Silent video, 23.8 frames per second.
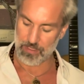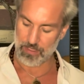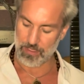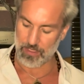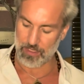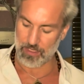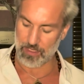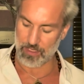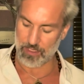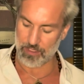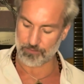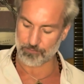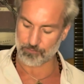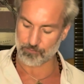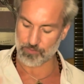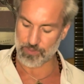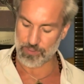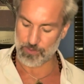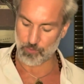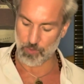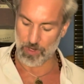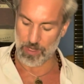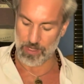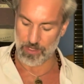and
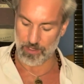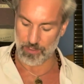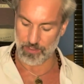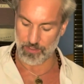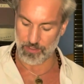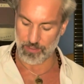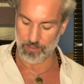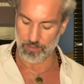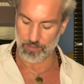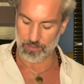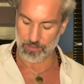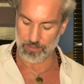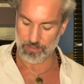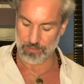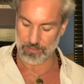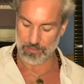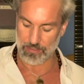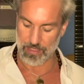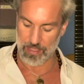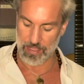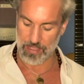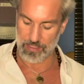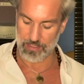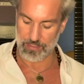rewired it.
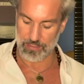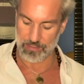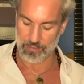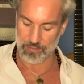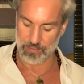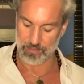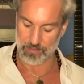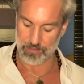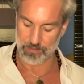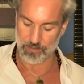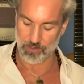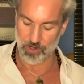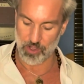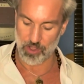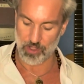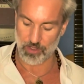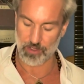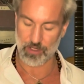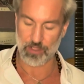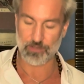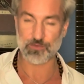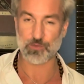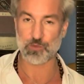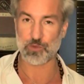He added an
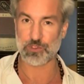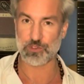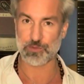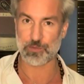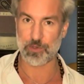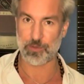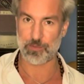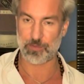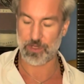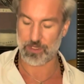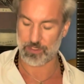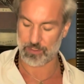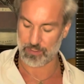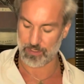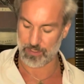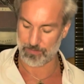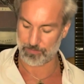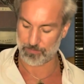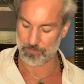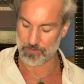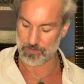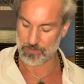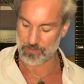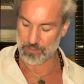on-off switch per
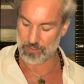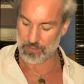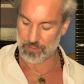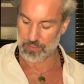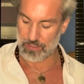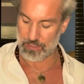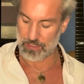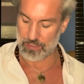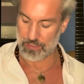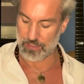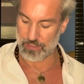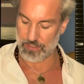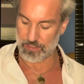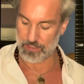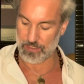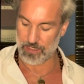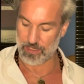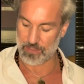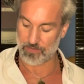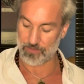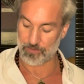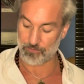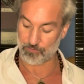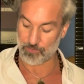pickup,
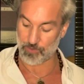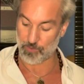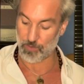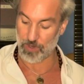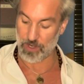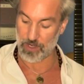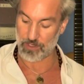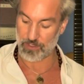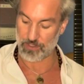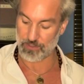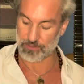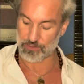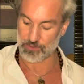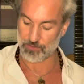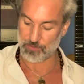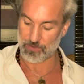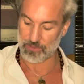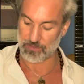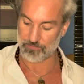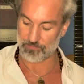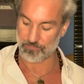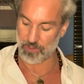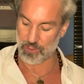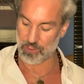and then rewired it to
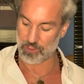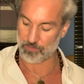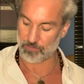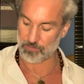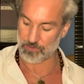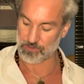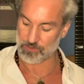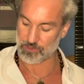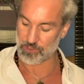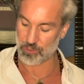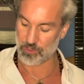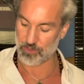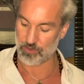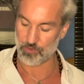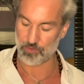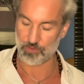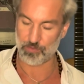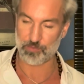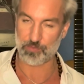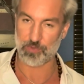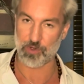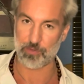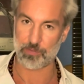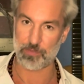be a volume and tone
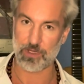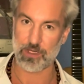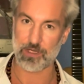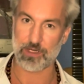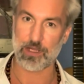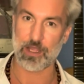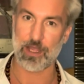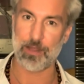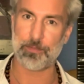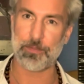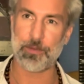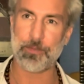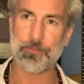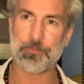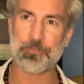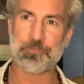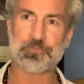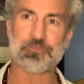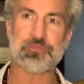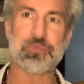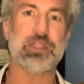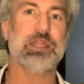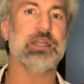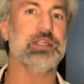per pickup.
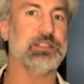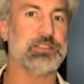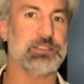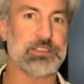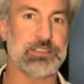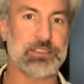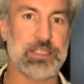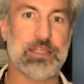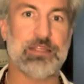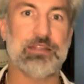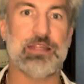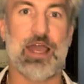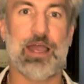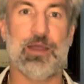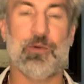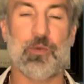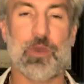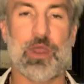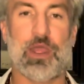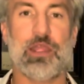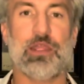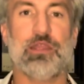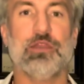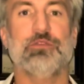And it stayed that
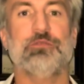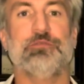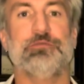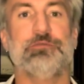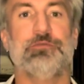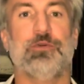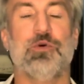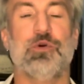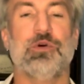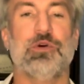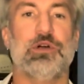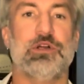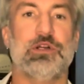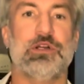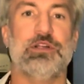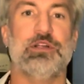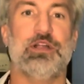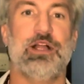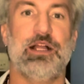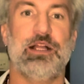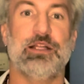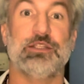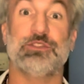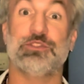way for
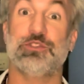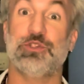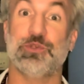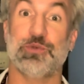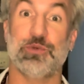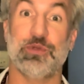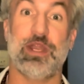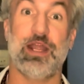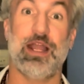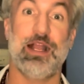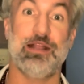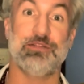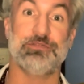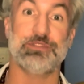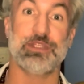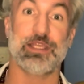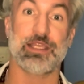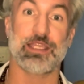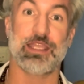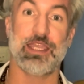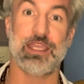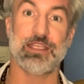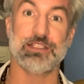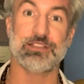2.5
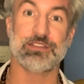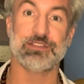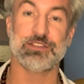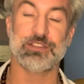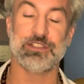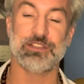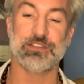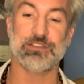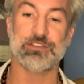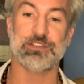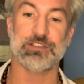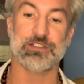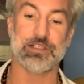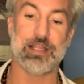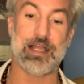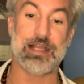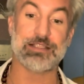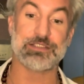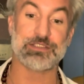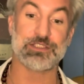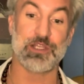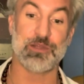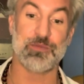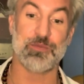decades until
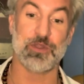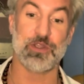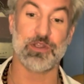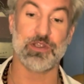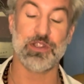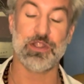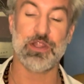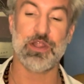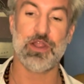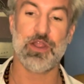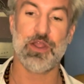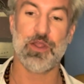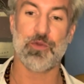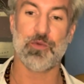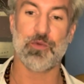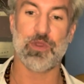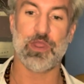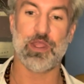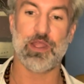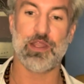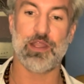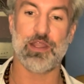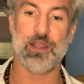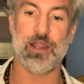last summer
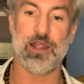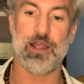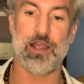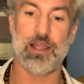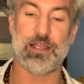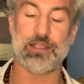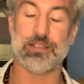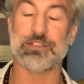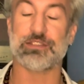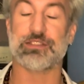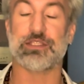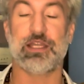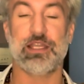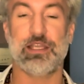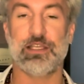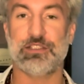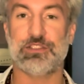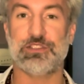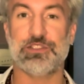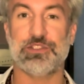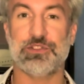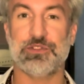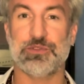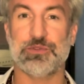when I decided
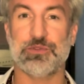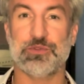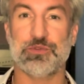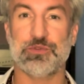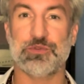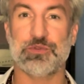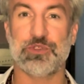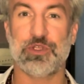to,